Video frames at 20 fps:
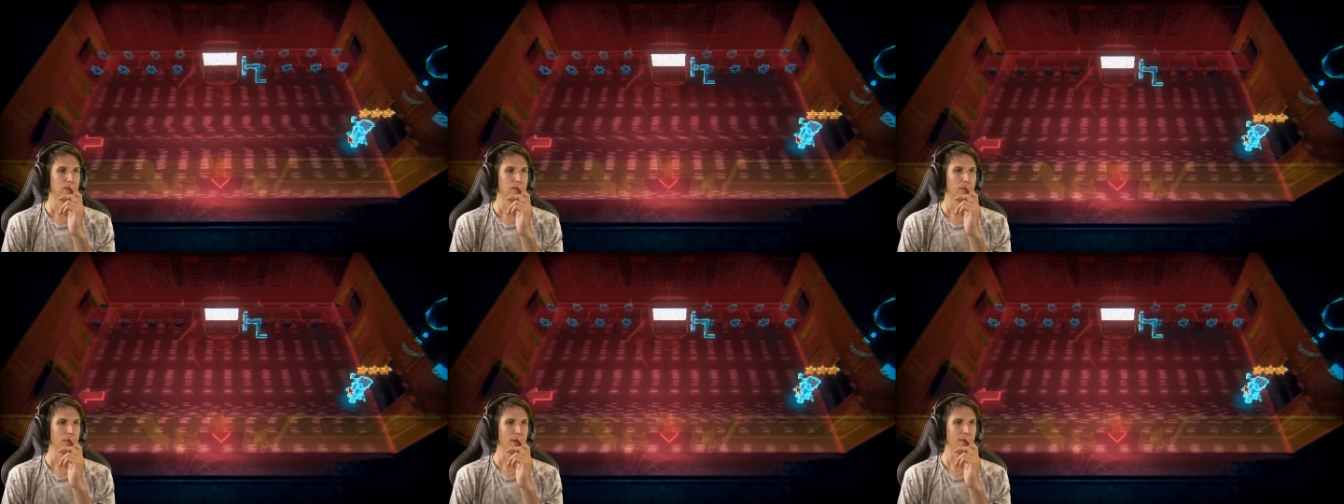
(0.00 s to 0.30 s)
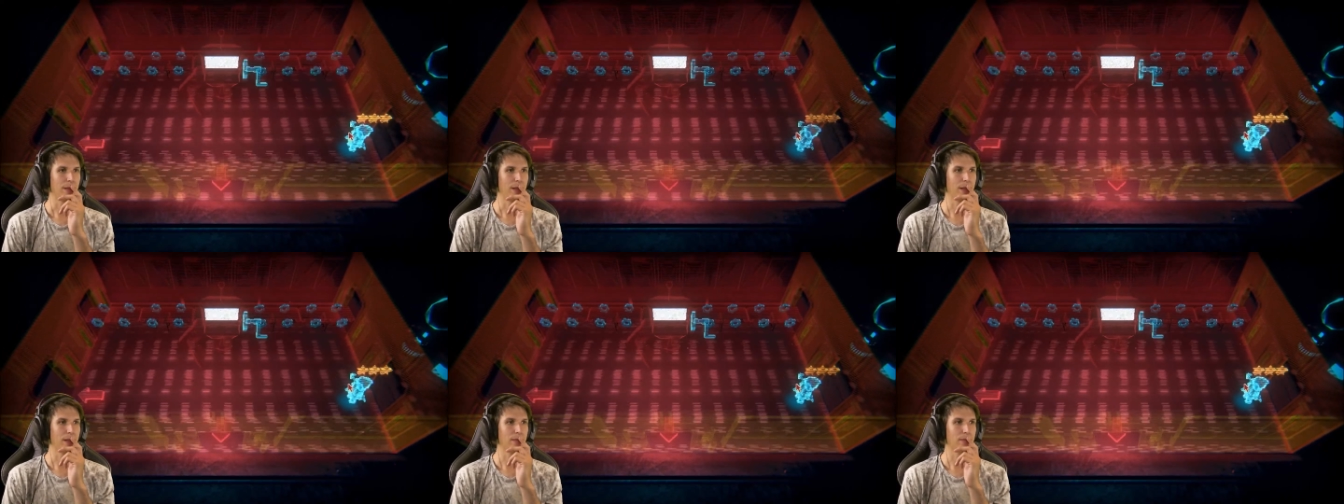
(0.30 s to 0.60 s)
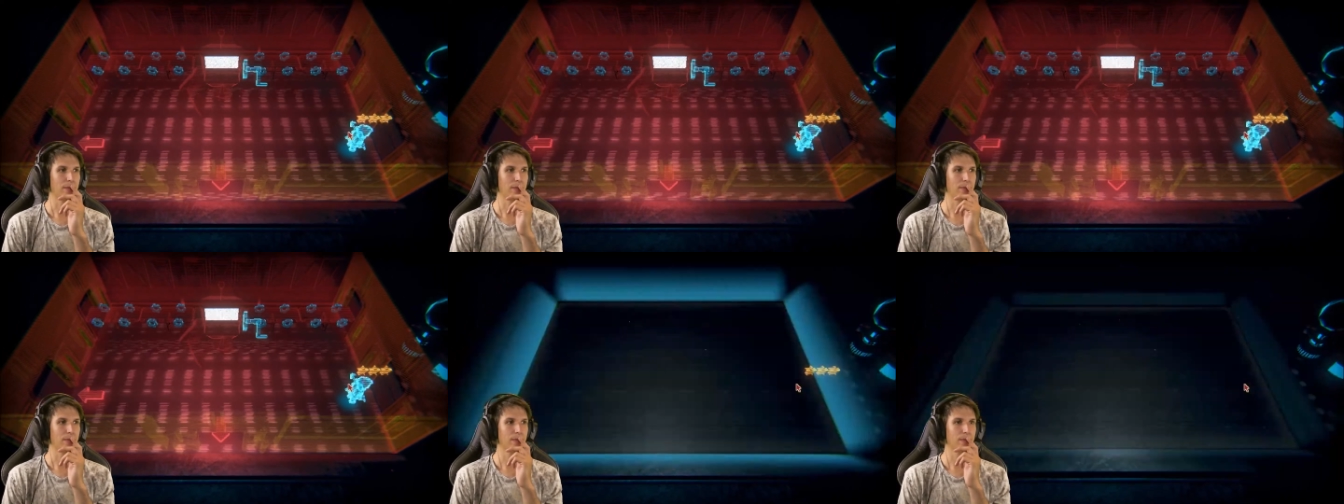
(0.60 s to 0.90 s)
Maybe I...
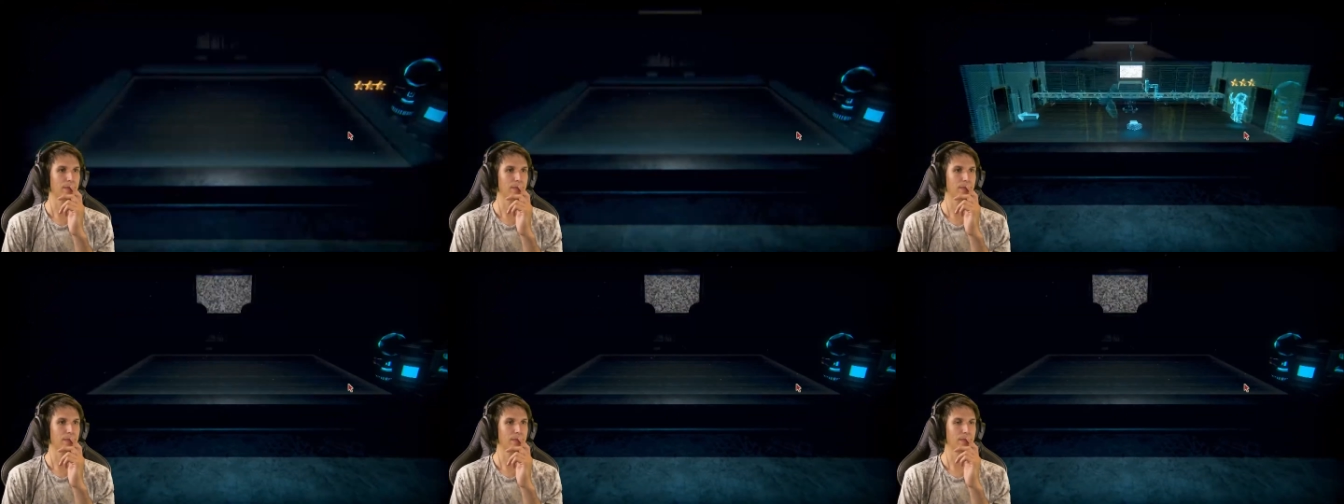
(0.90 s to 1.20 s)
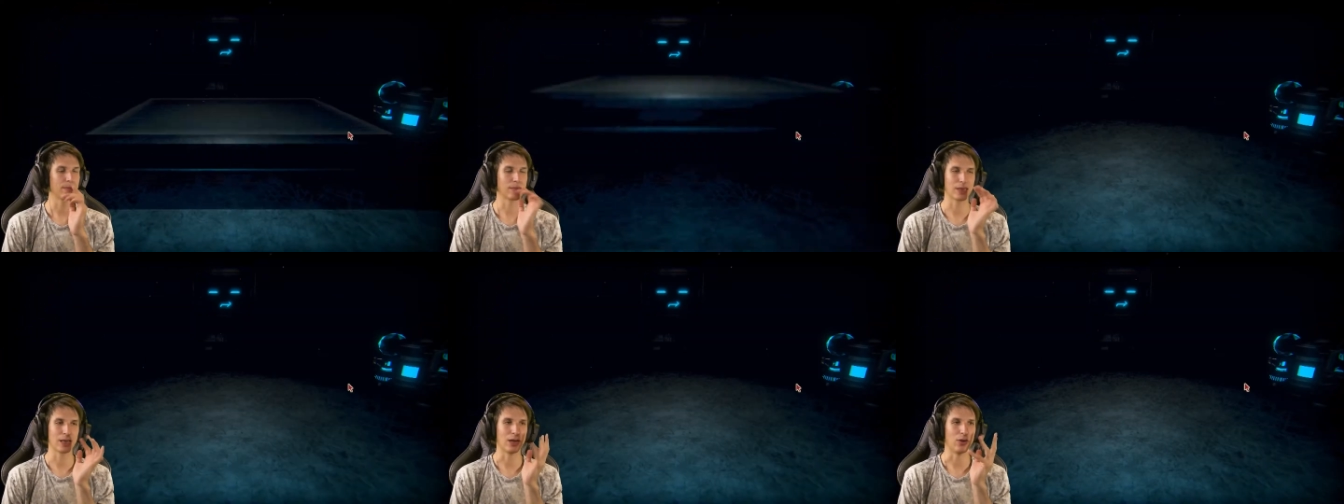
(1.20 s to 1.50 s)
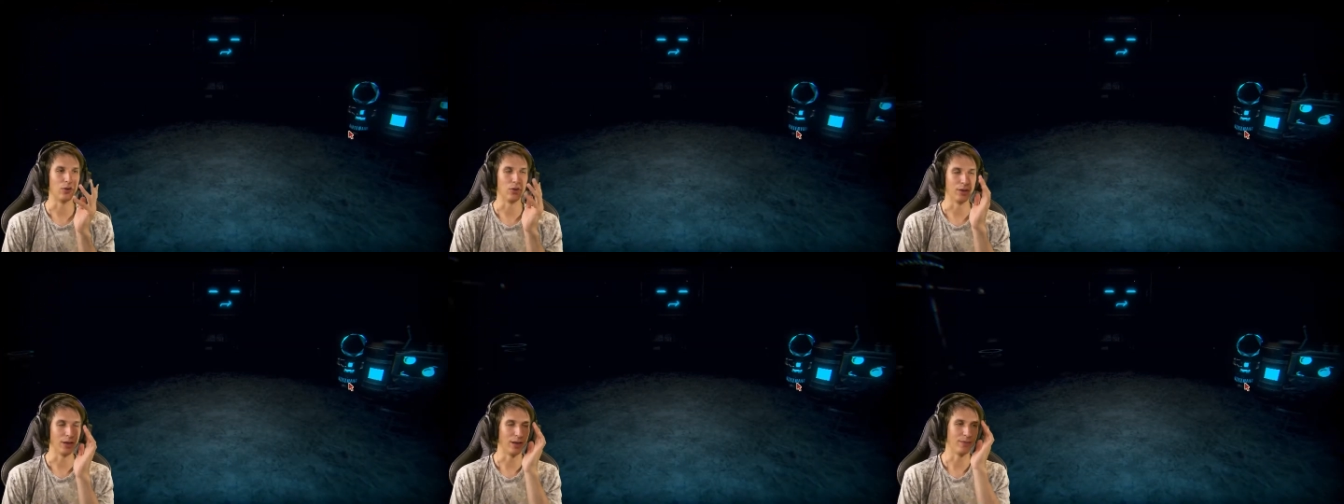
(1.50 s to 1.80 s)

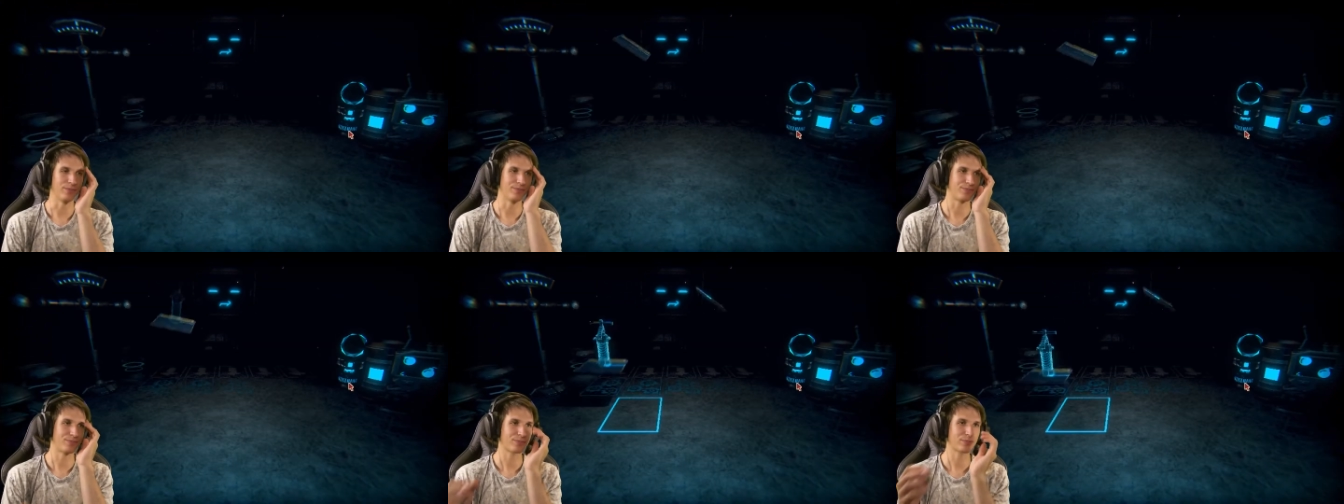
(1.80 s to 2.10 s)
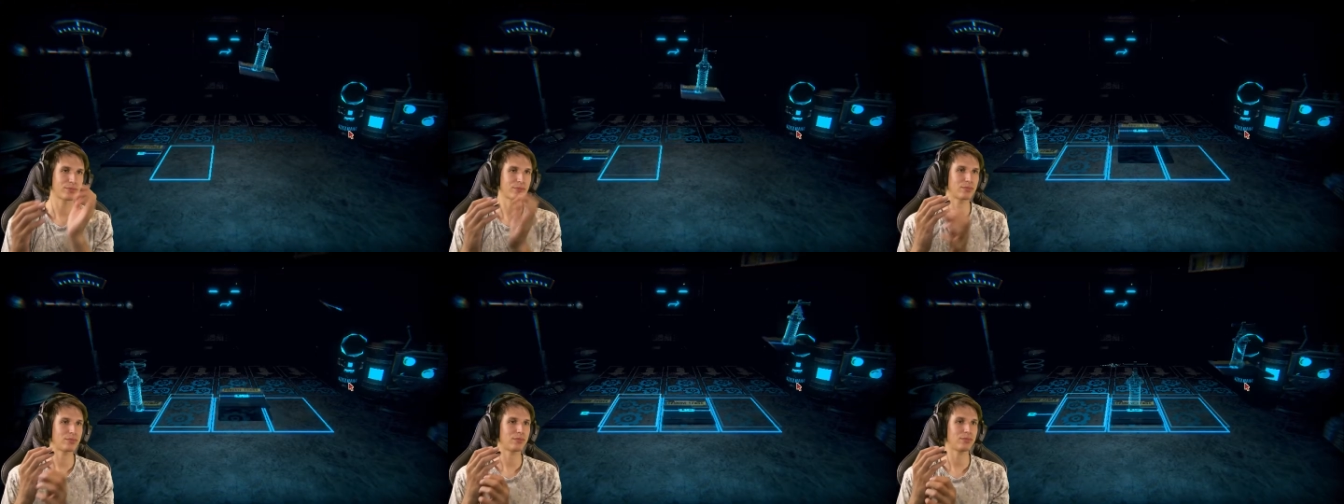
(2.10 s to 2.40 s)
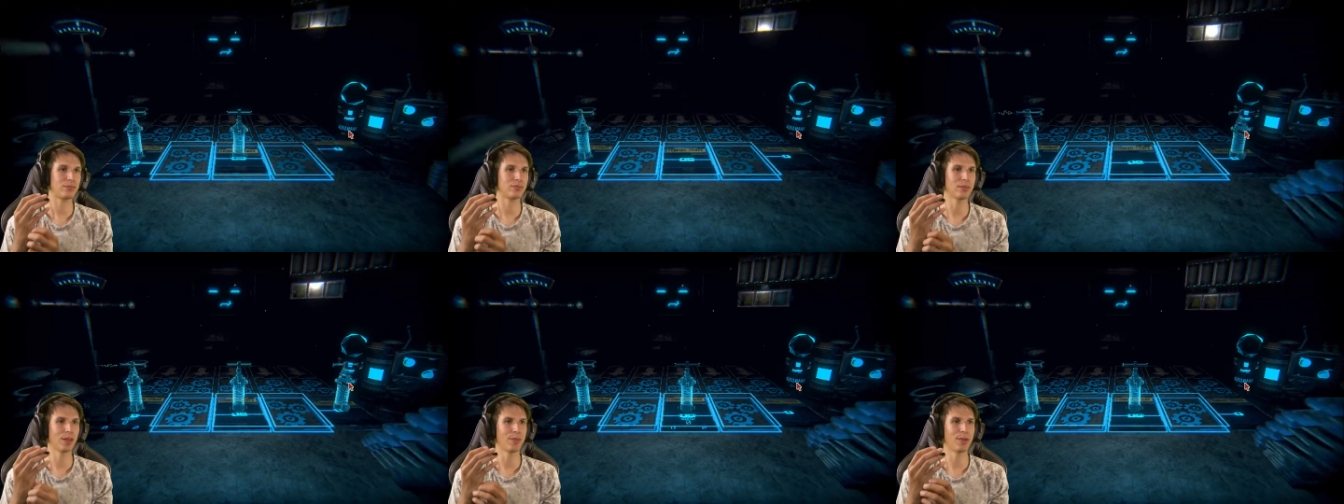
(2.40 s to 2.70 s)
Oh, yeah.
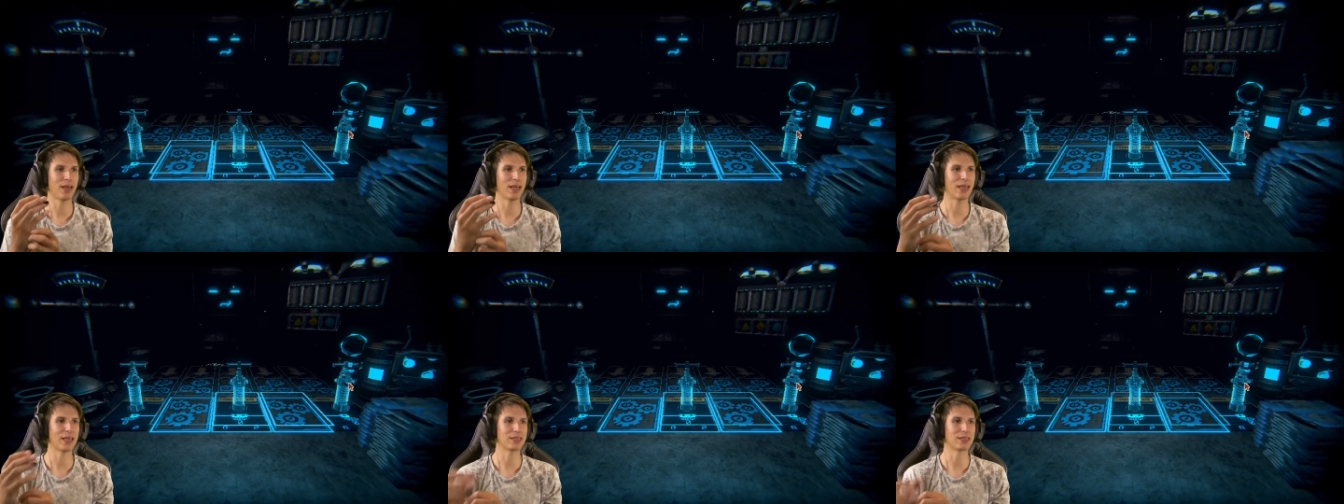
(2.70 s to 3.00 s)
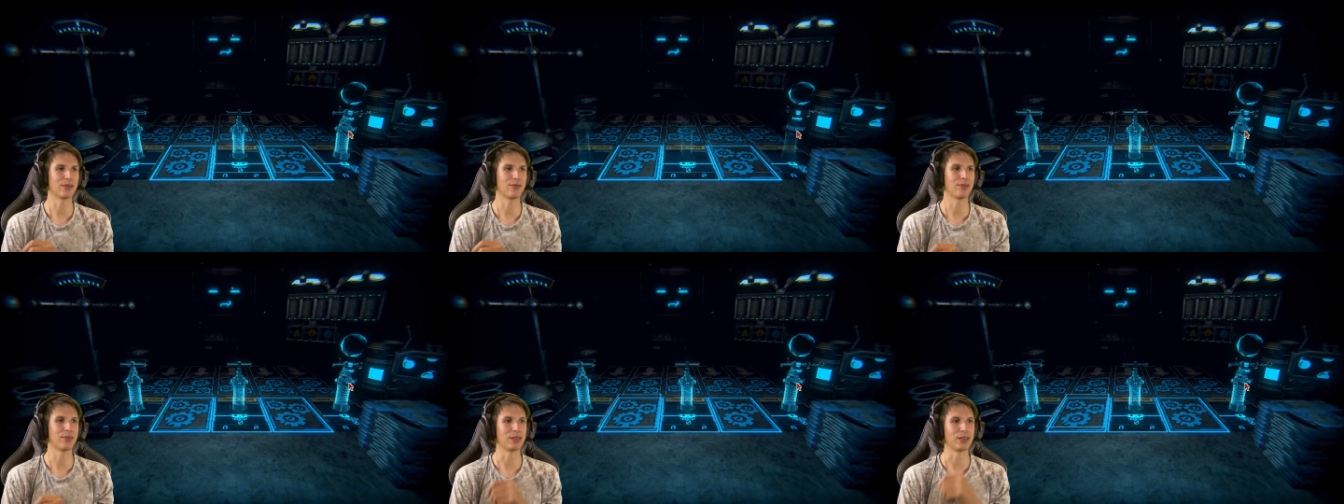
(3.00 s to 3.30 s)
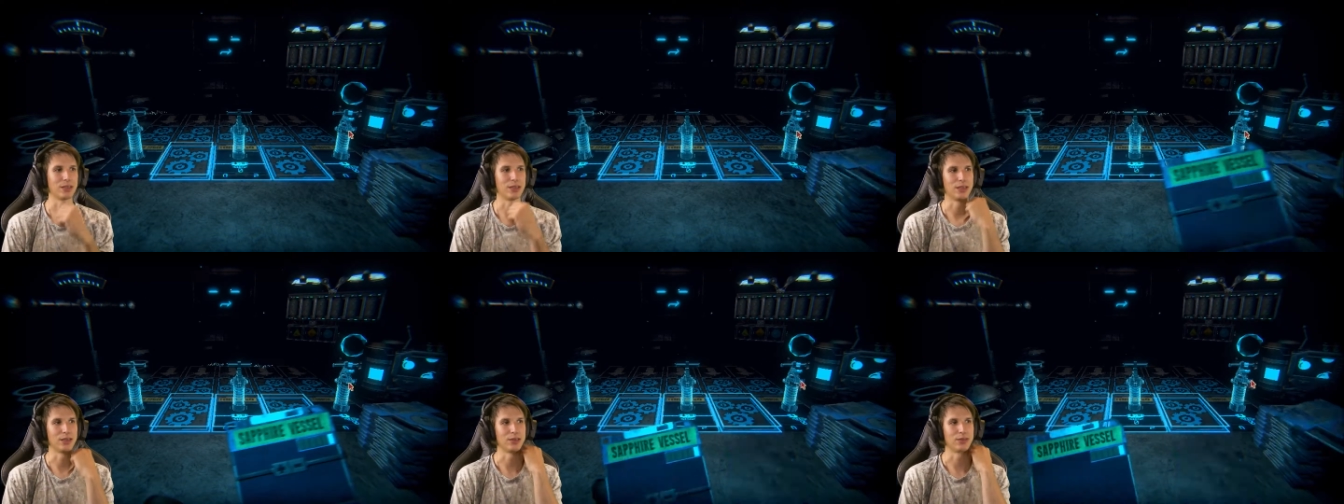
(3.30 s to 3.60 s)
Maybe I get something
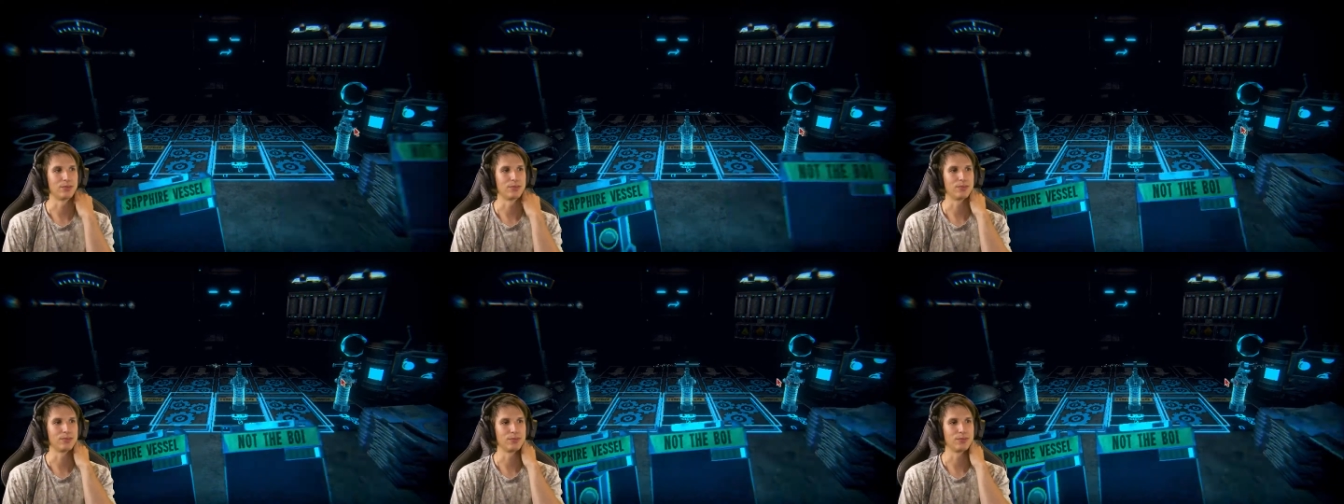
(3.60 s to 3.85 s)
in here.